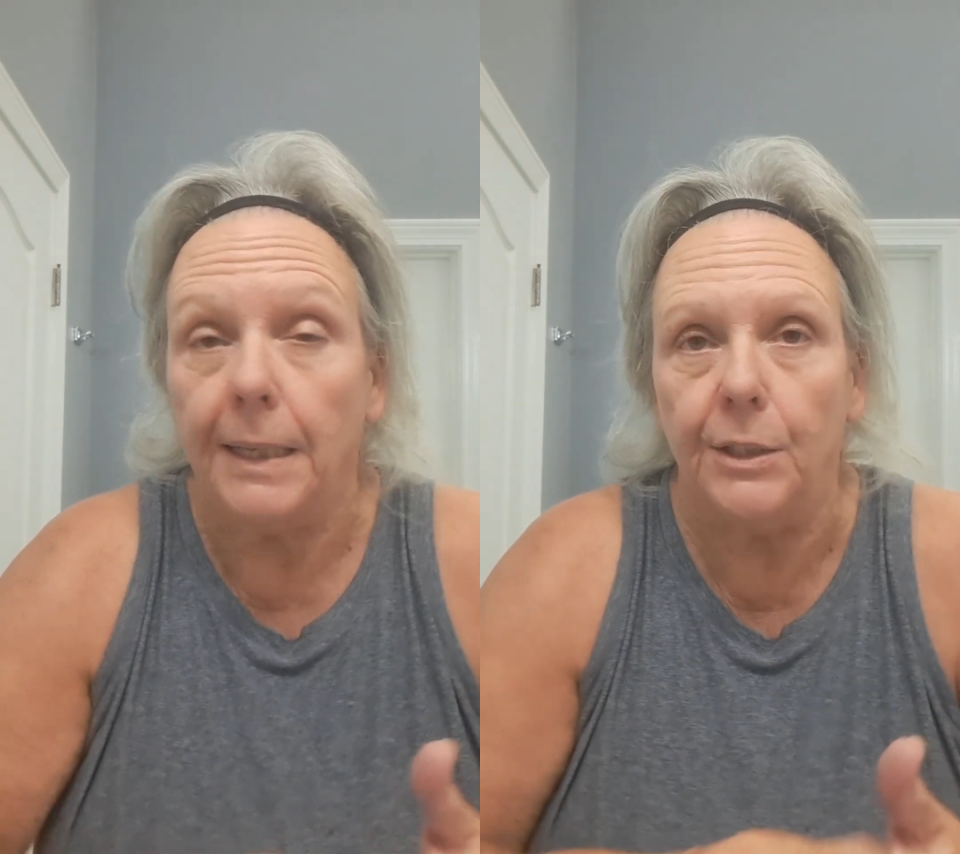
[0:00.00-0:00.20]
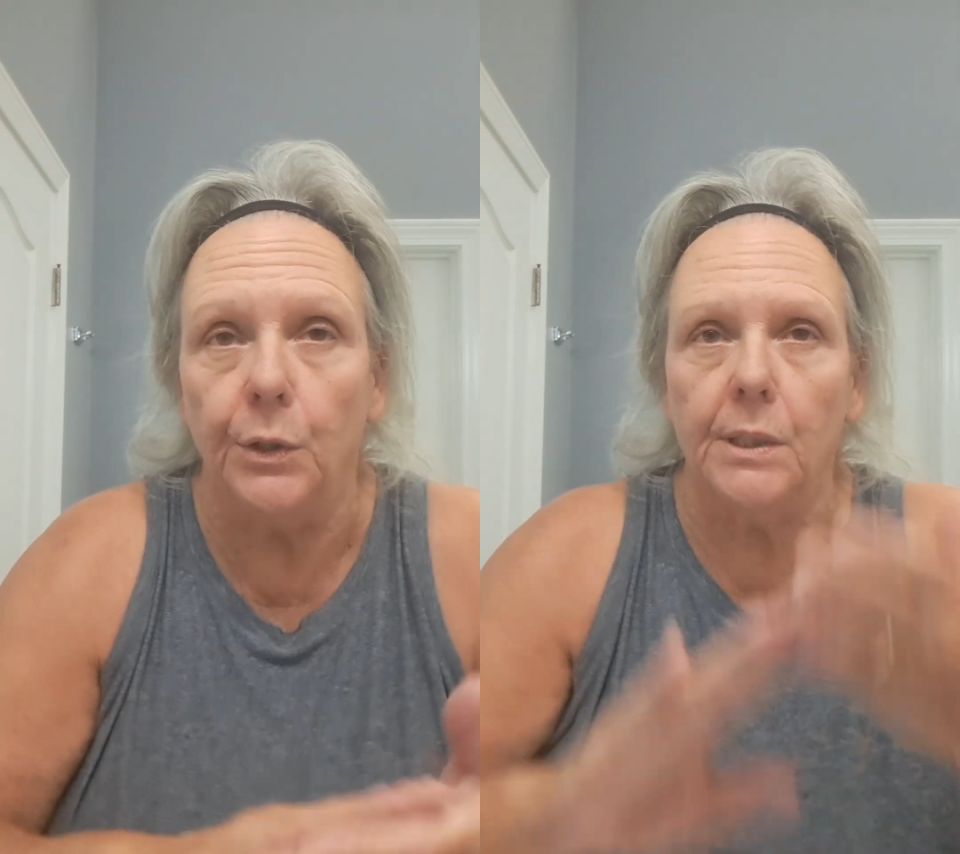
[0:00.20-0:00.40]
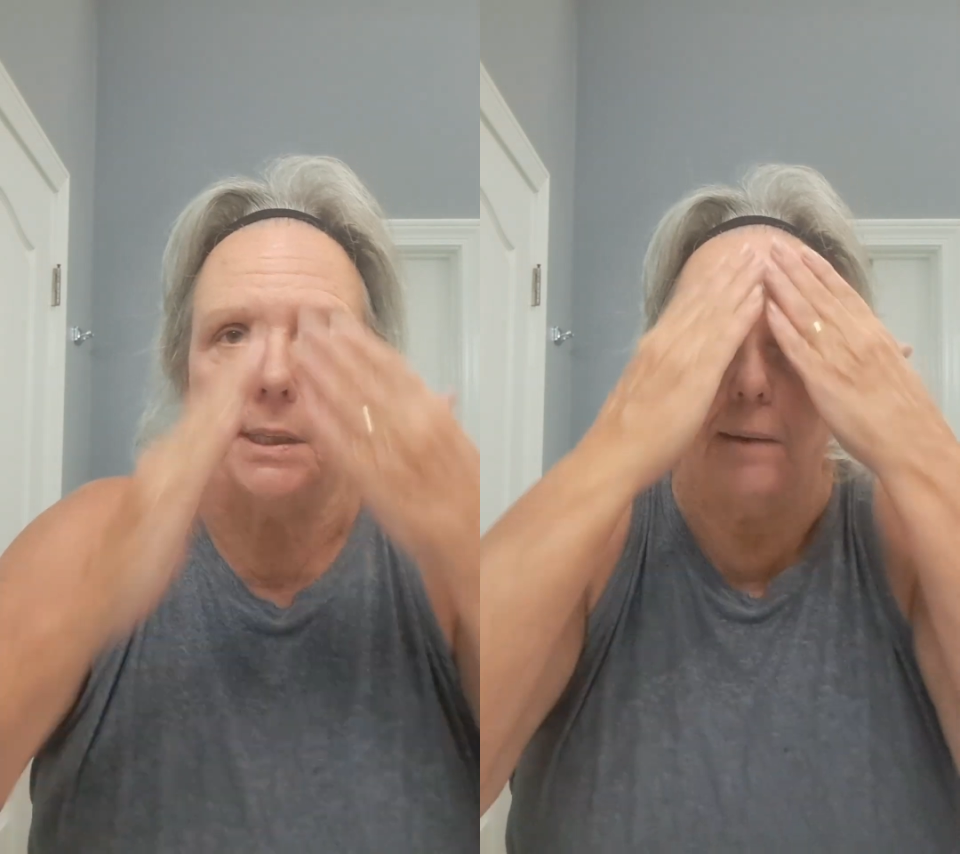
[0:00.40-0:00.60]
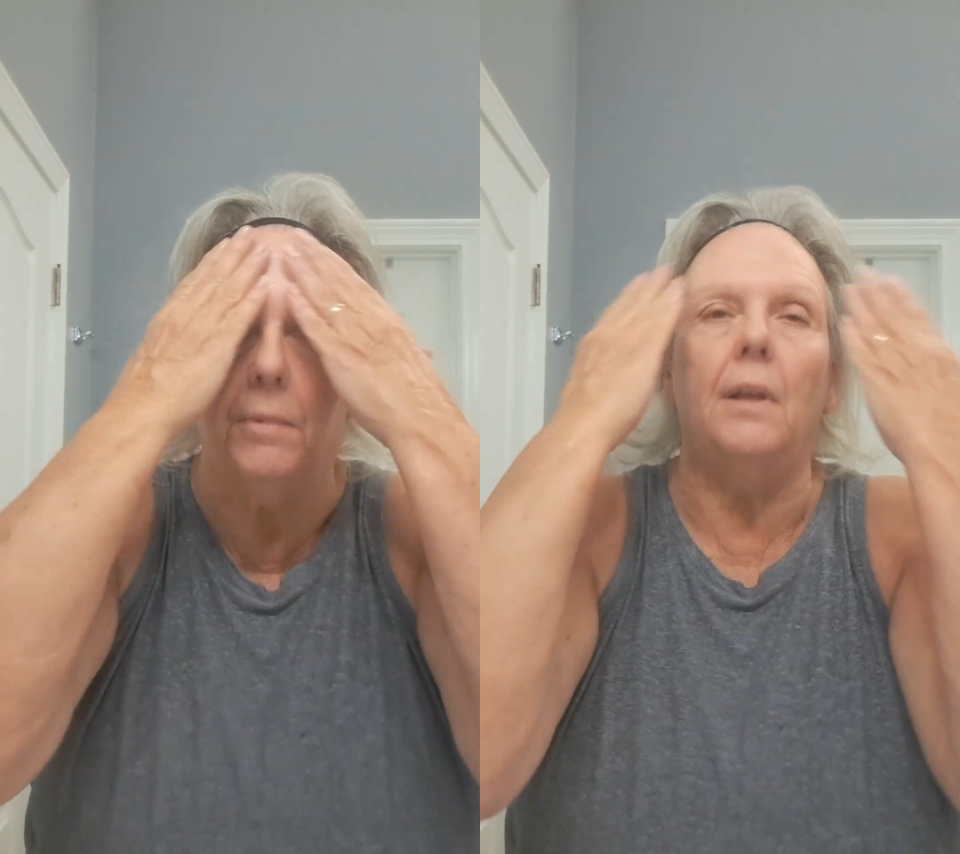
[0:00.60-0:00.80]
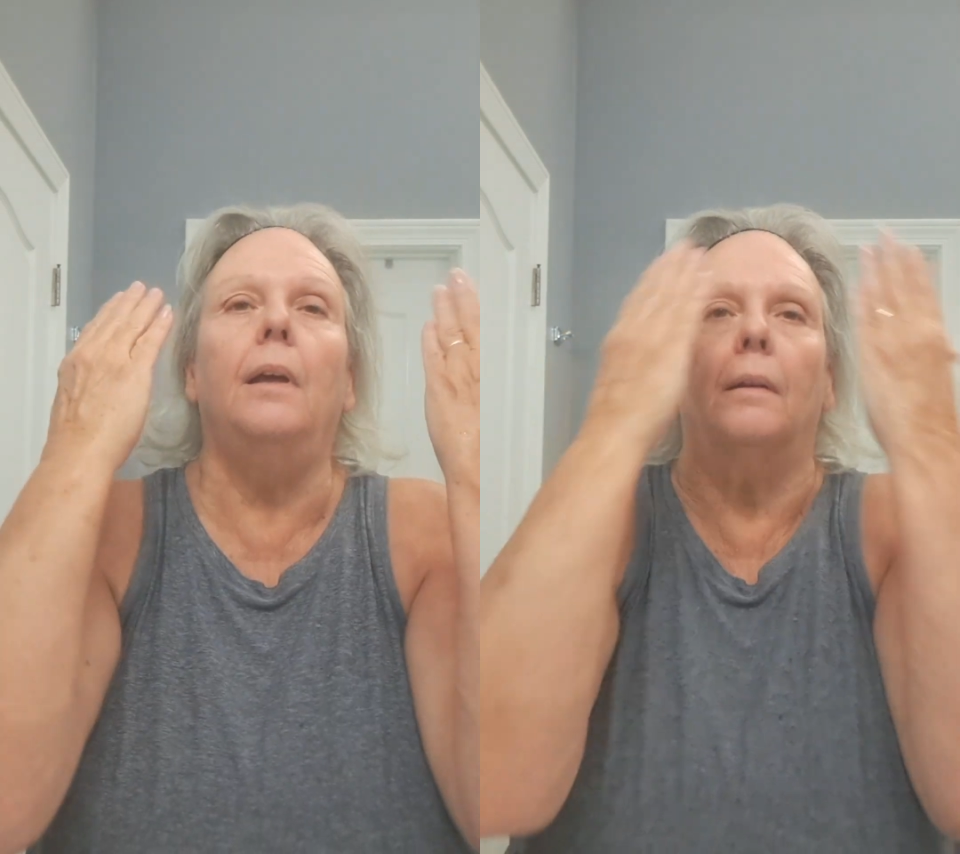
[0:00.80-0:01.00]
do the same
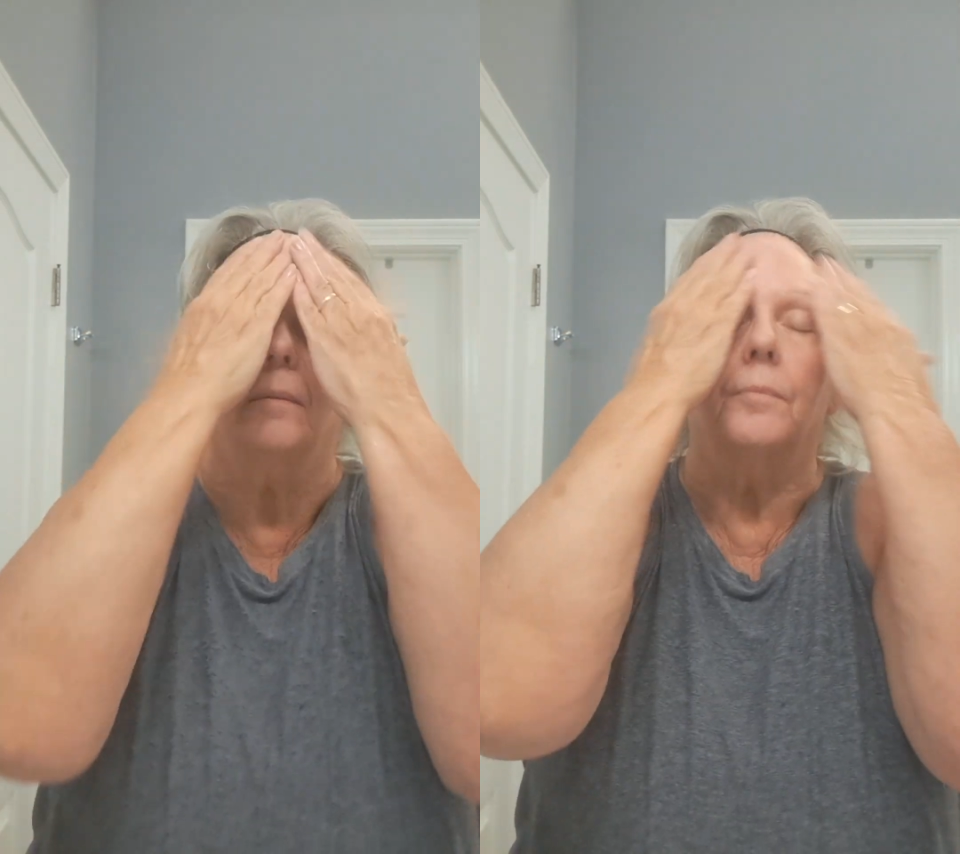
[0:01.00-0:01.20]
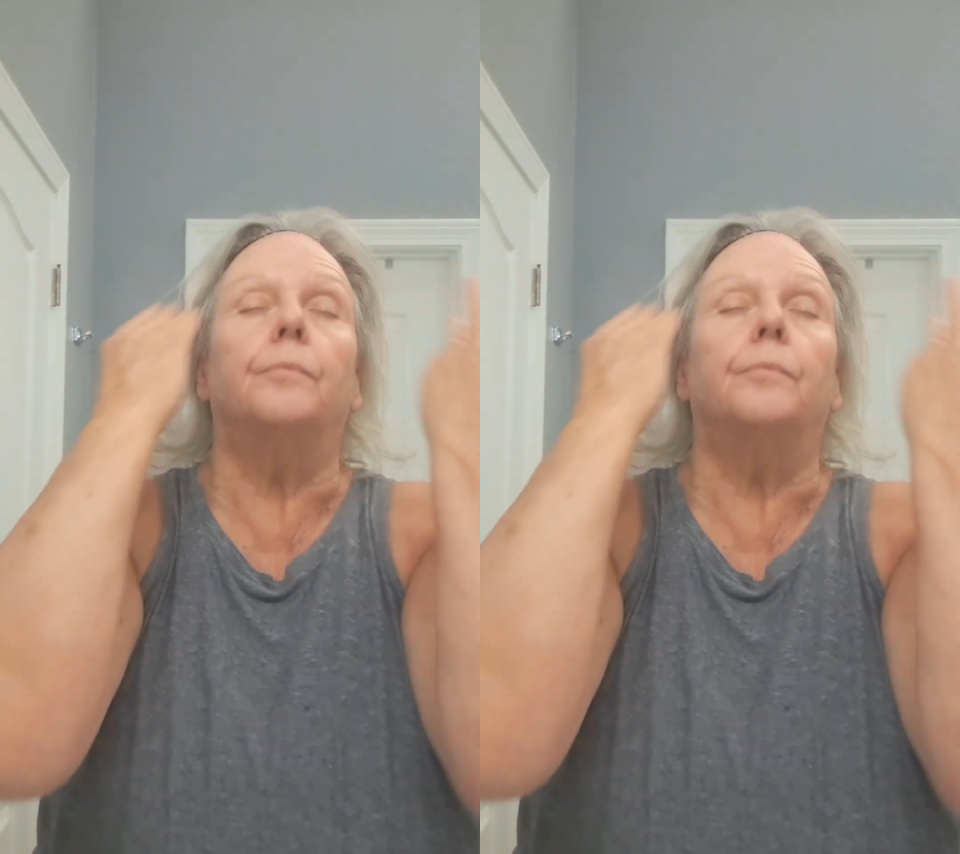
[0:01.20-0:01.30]
thing.